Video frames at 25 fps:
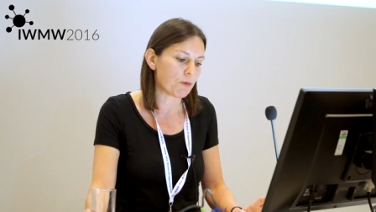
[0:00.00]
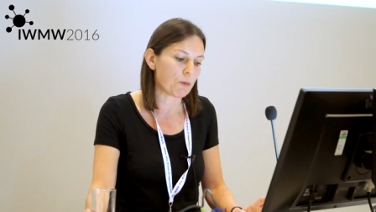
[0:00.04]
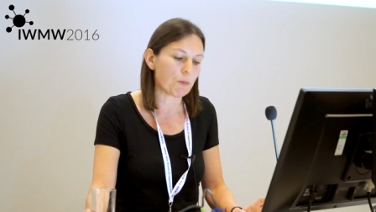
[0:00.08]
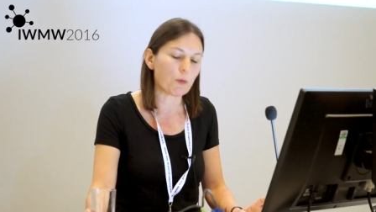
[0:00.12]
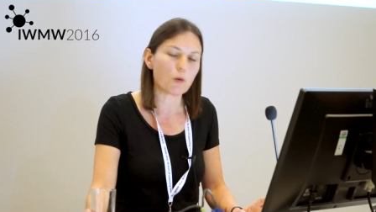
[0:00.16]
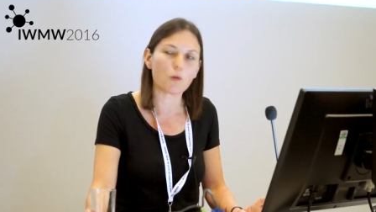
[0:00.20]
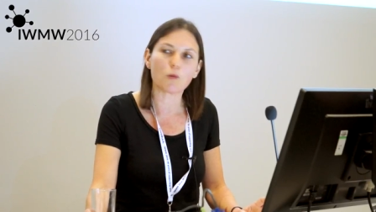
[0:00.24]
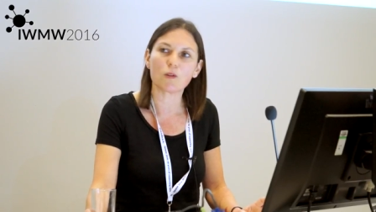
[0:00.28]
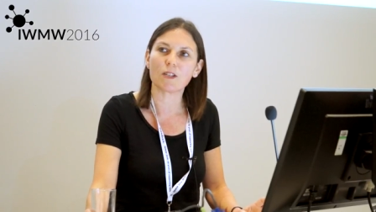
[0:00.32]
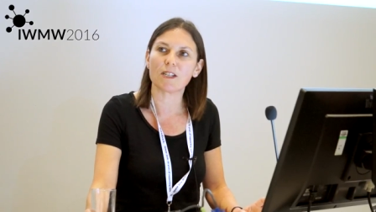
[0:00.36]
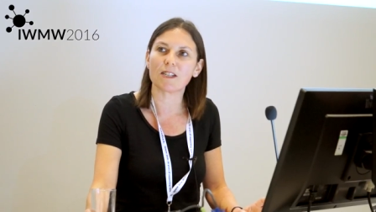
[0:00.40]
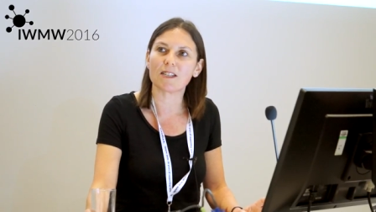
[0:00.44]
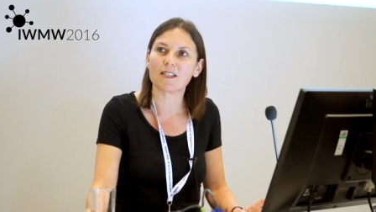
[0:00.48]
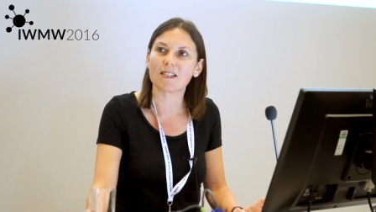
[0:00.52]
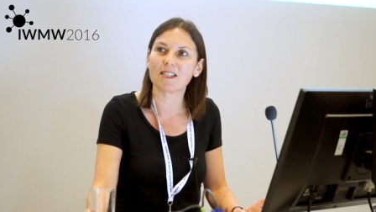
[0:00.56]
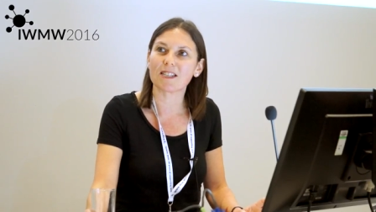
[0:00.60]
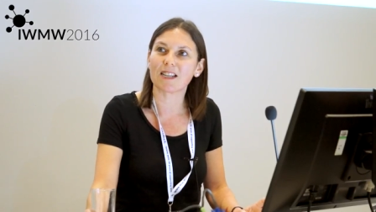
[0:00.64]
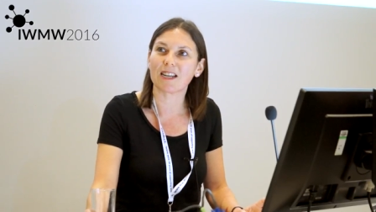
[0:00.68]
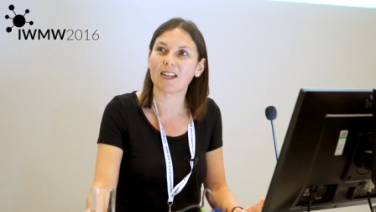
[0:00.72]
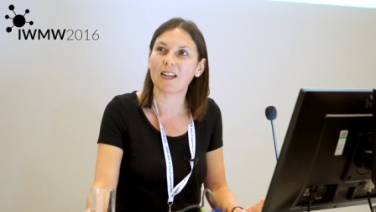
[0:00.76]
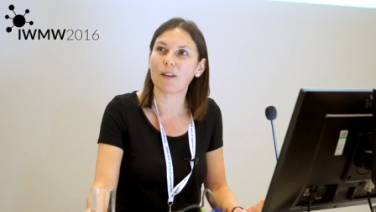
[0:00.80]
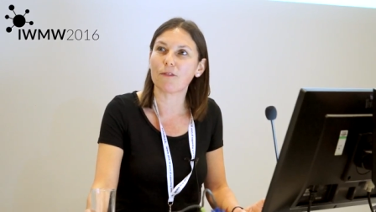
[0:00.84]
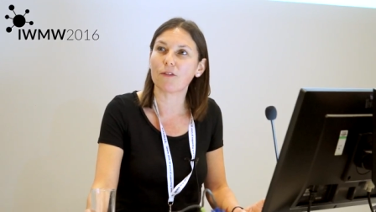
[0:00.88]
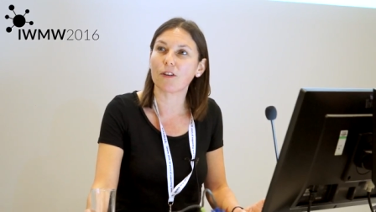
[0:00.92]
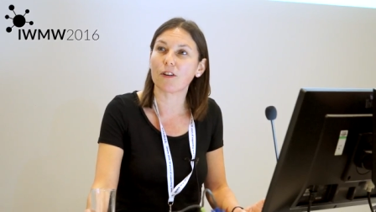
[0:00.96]
reported a
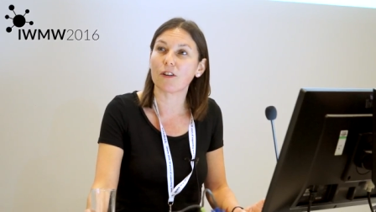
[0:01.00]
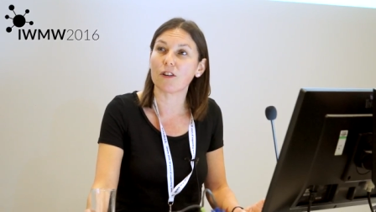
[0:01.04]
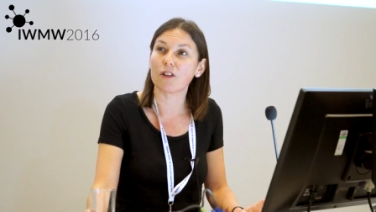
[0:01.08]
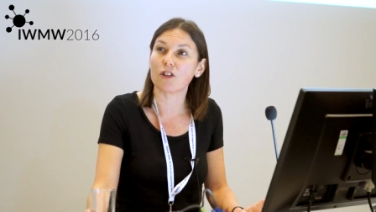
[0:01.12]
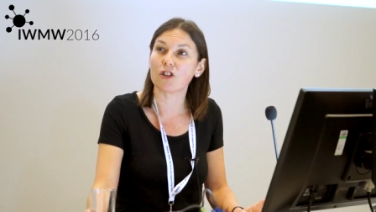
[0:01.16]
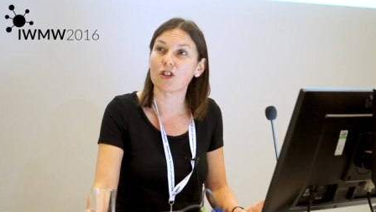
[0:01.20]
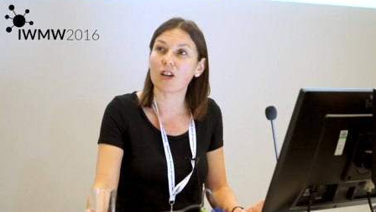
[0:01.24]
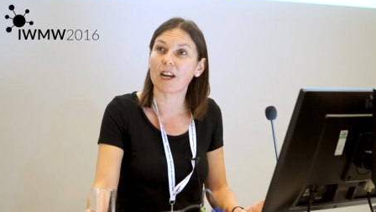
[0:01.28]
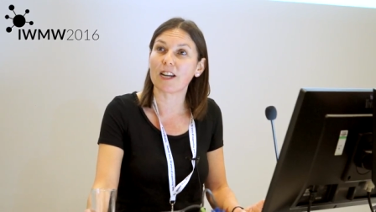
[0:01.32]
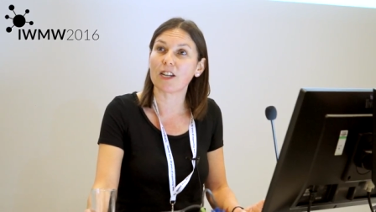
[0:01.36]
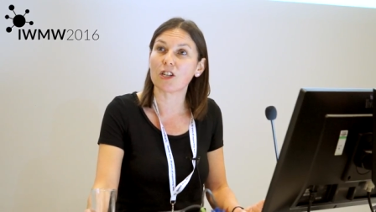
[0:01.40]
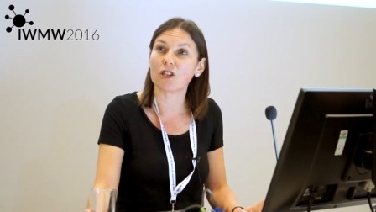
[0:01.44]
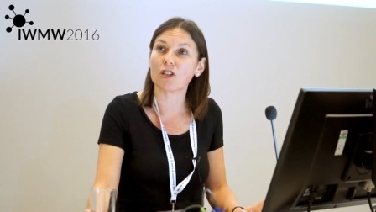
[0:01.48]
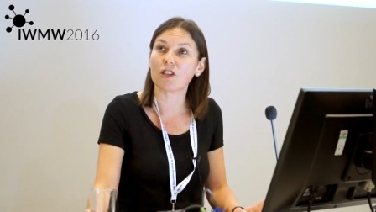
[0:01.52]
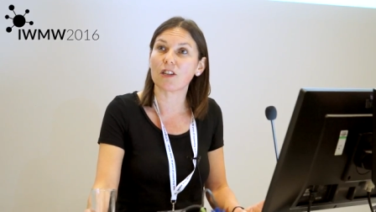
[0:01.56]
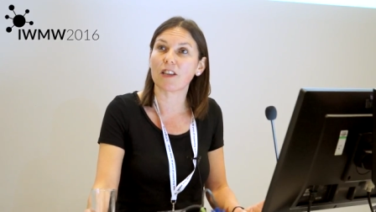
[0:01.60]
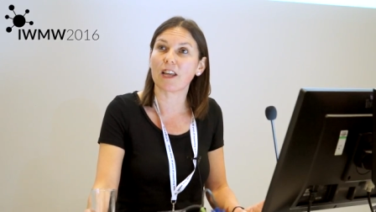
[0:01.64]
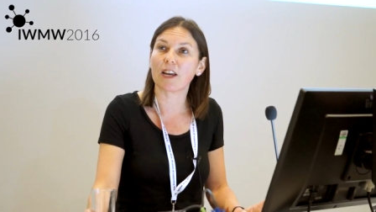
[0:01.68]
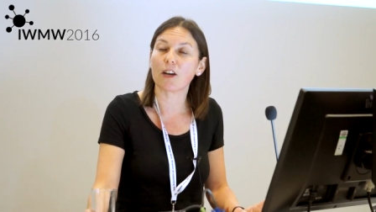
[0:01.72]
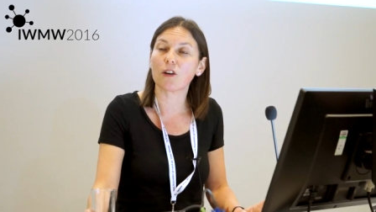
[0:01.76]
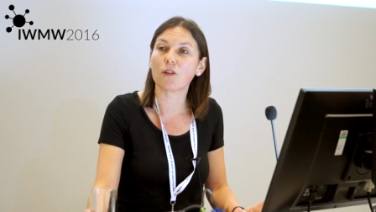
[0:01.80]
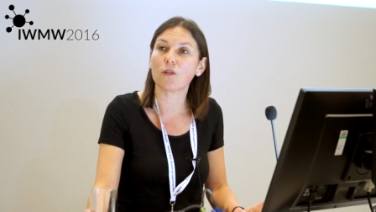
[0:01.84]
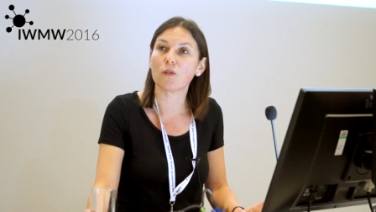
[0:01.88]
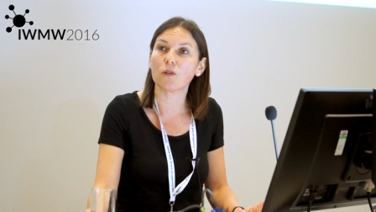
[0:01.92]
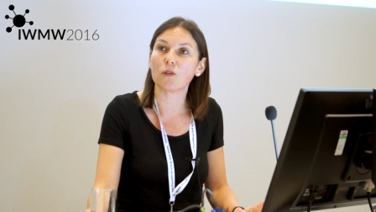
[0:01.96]
significant change to
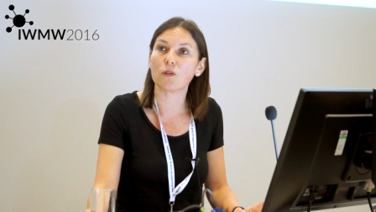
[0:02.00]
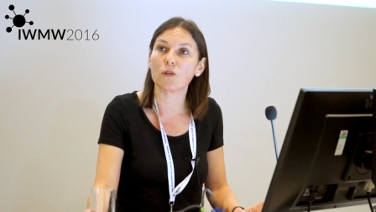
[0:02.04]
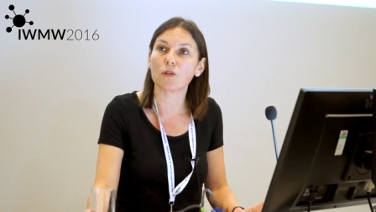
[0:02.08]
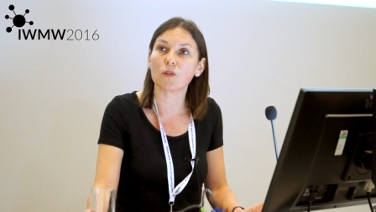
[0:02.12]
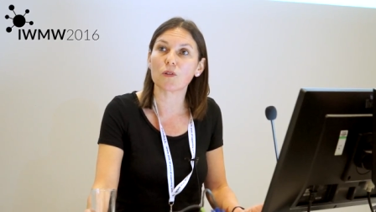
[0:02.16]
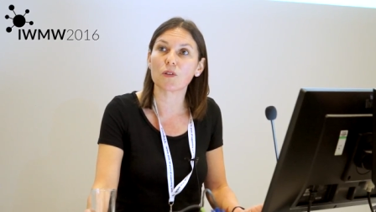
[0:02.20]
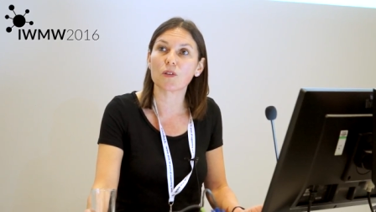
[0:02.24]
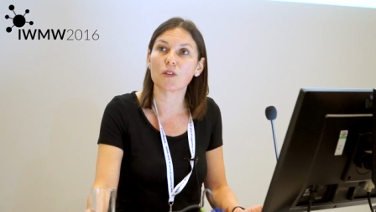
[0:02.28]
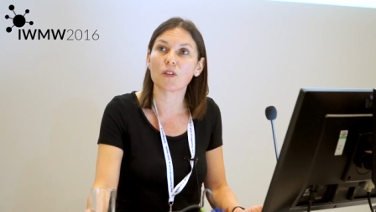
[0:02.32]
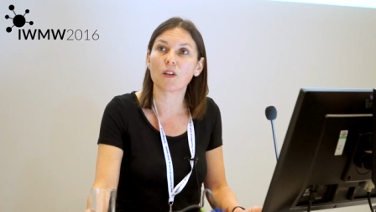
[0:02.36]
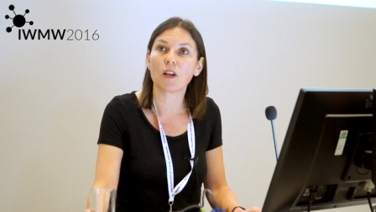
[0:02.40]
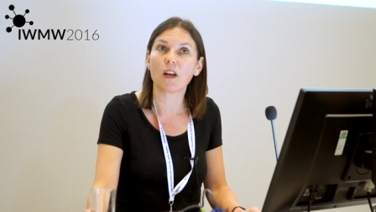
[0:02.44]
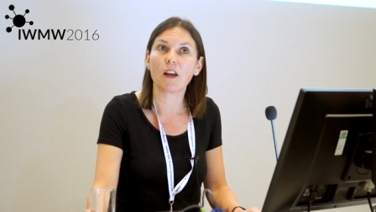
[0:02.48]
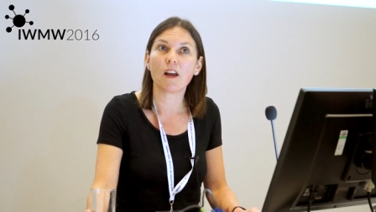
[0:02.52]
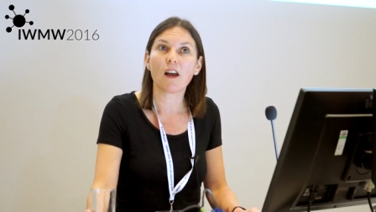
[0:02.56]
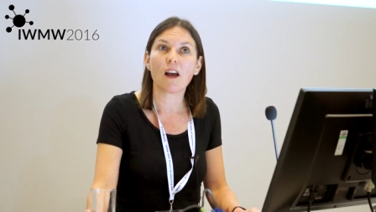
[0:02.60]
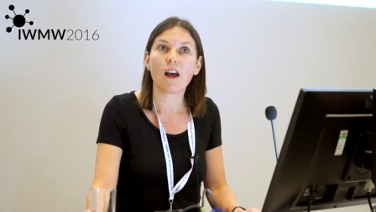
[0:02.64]
their course.